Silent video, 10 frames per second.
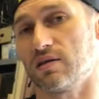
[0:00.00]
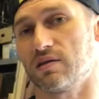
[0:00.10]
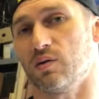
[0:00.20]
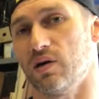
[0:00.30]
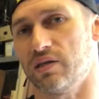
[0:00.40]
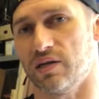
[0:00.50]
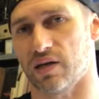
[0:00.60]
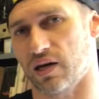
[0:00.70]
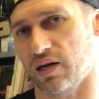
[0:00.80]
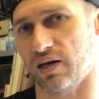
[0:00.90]
So I did
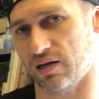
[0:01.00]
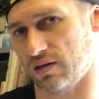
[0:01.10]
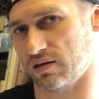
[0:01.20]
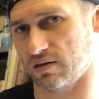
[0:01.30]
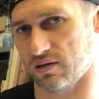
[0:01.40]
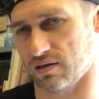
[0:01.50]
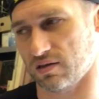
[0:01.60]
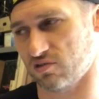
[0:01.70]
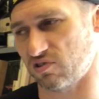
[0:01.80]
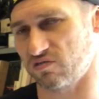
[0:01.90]
a
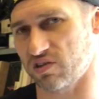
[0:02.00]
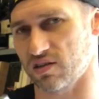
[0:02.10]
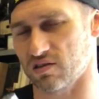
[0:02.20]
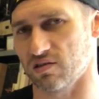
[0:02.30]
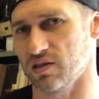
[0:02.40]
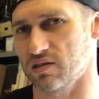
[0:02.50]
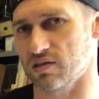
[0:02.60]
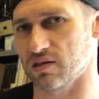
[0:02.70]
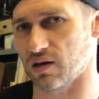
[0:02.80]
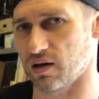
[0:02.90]
strength test on this.